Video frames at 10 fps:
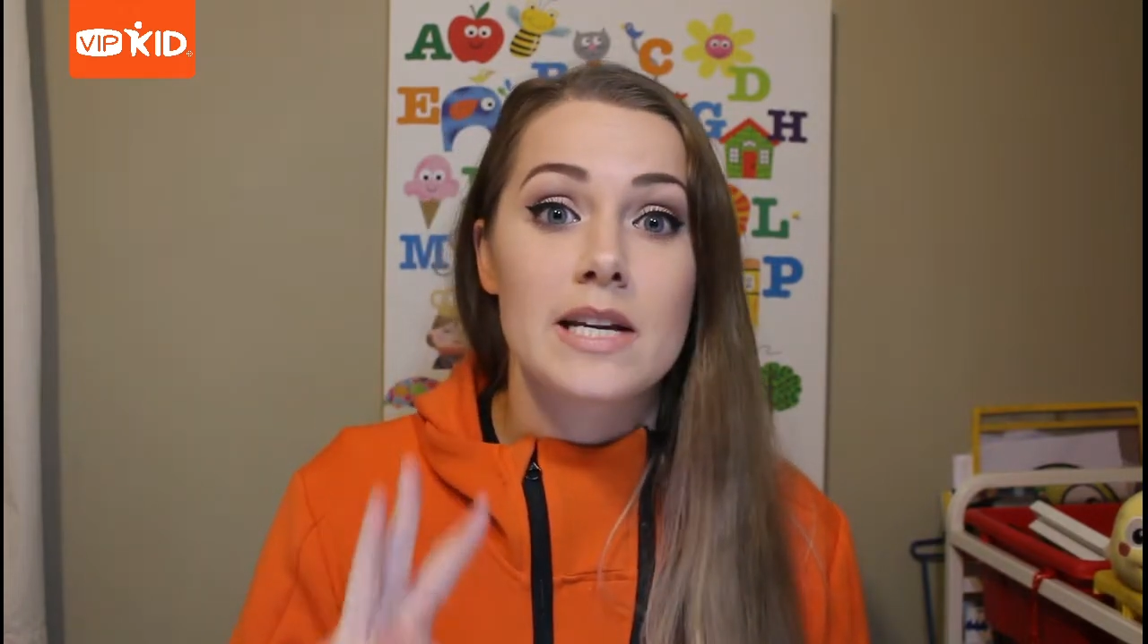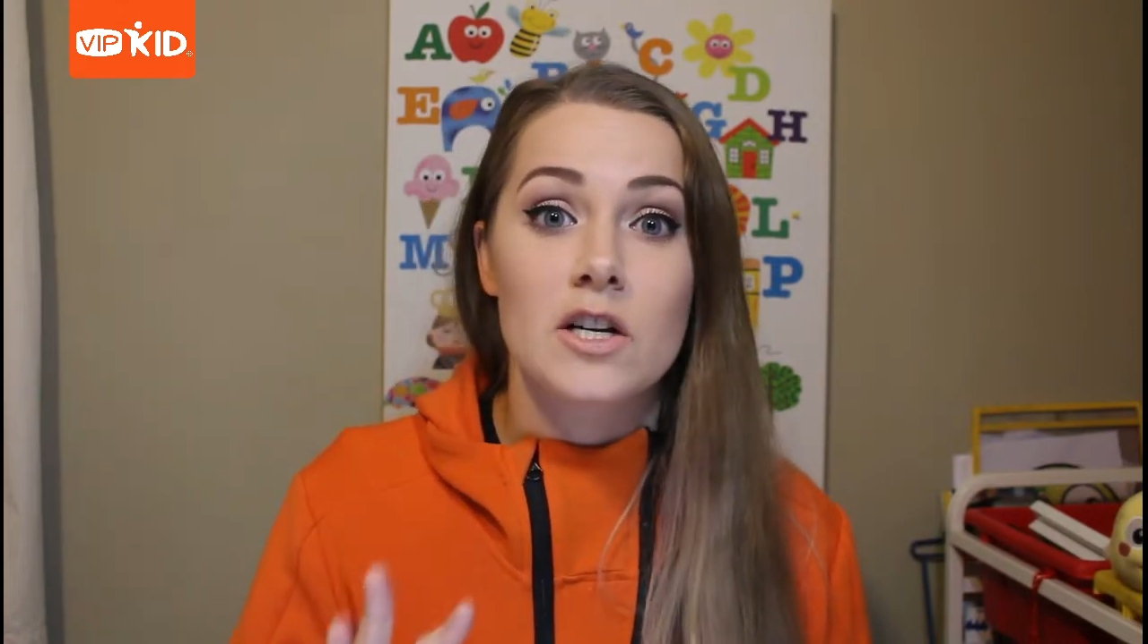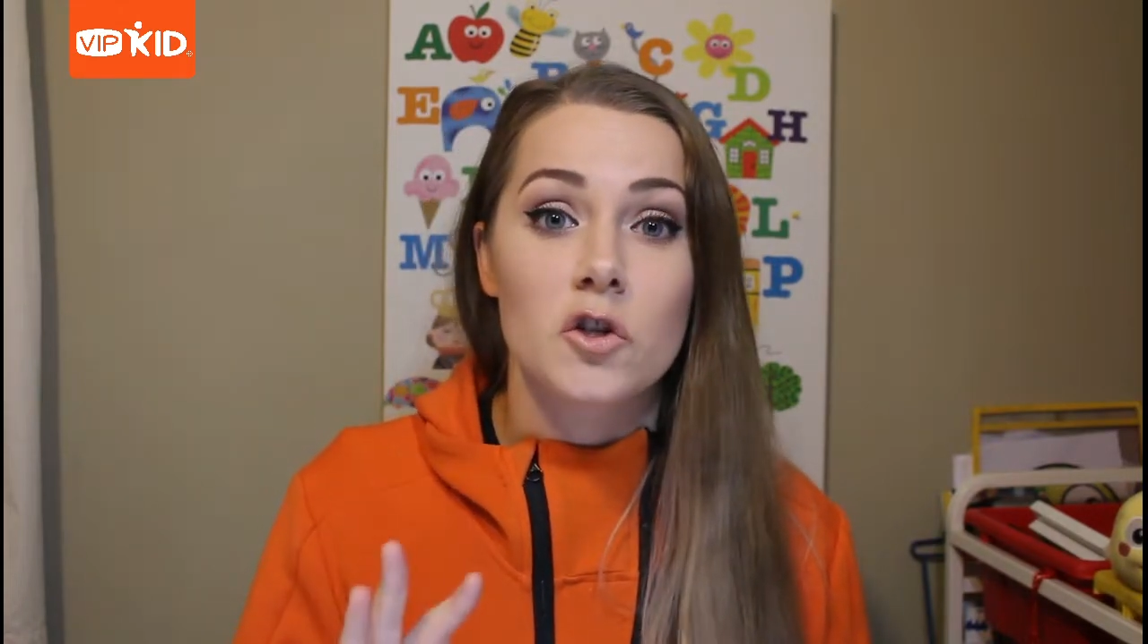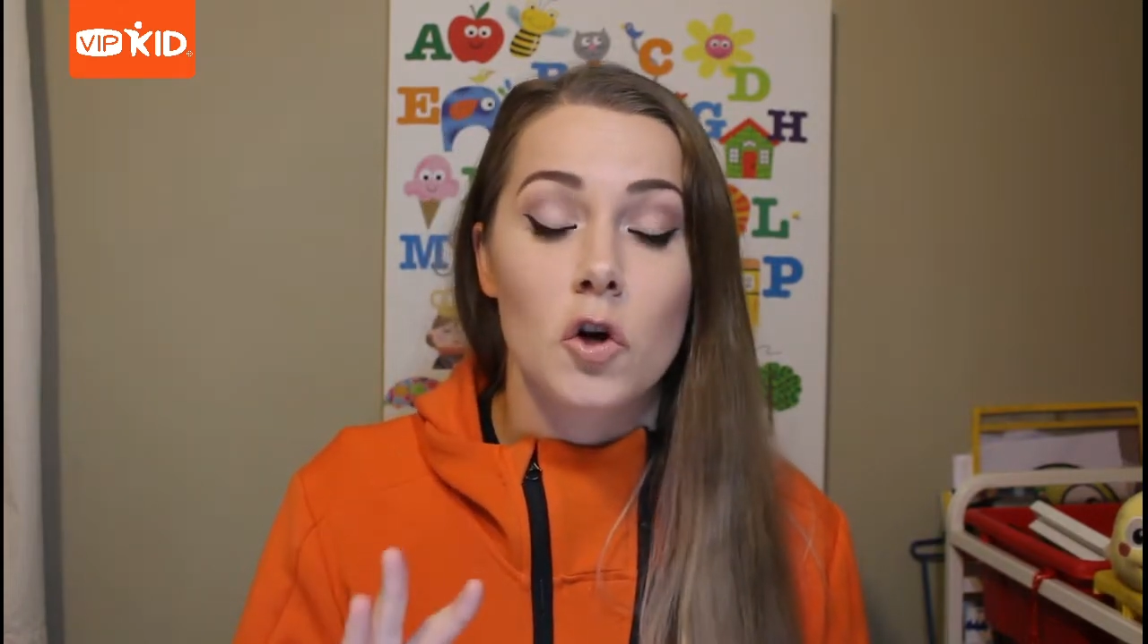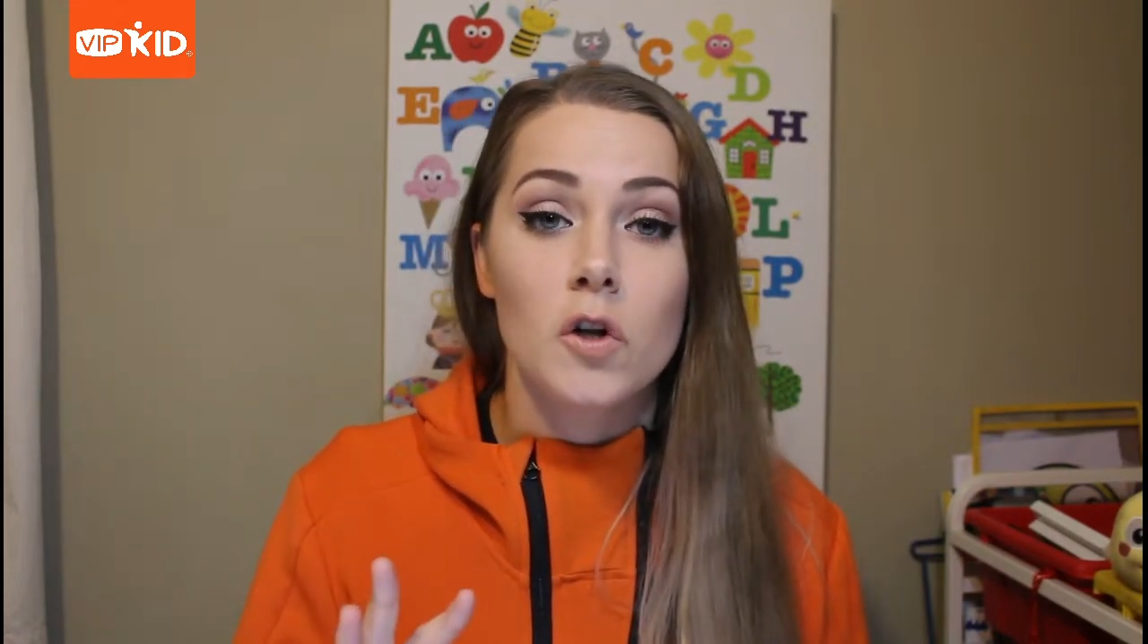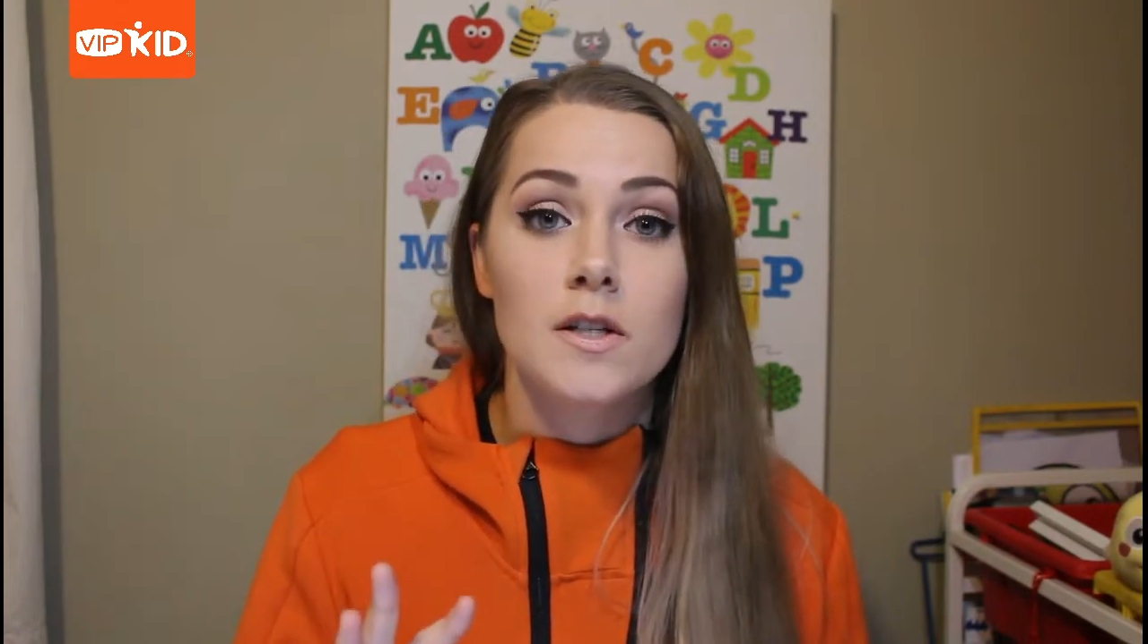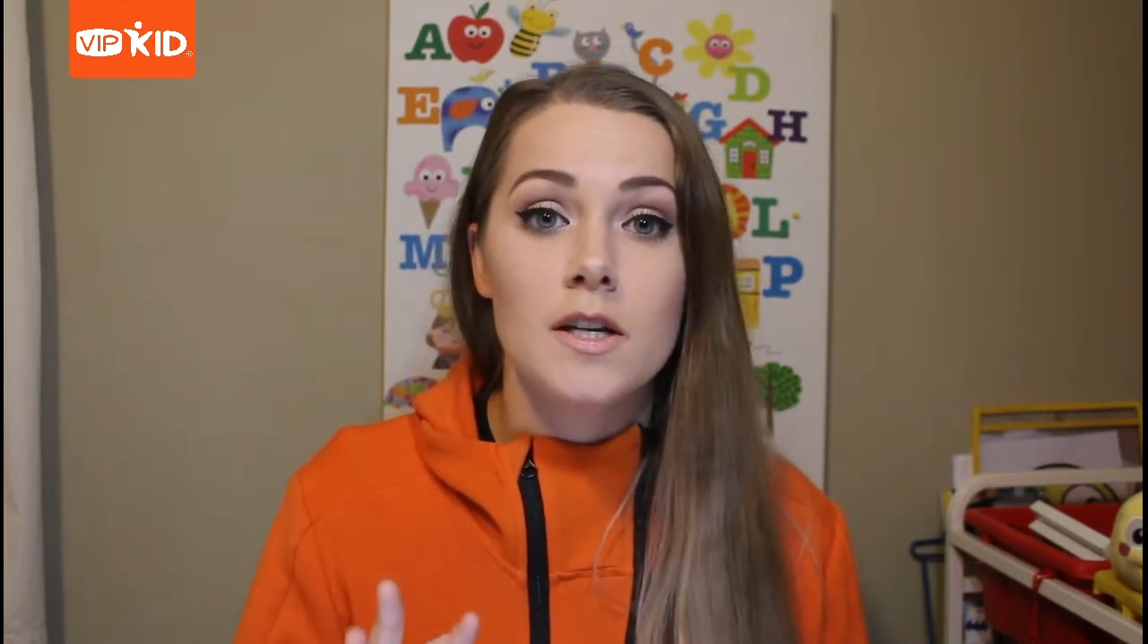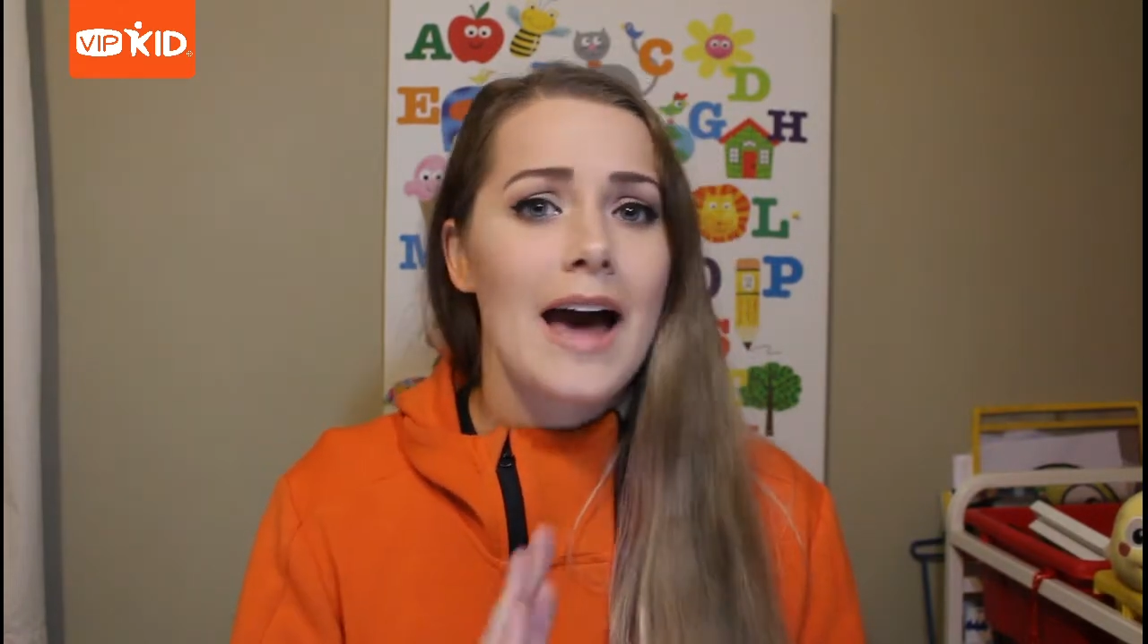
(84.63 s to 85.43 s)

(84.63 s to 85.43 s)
years old,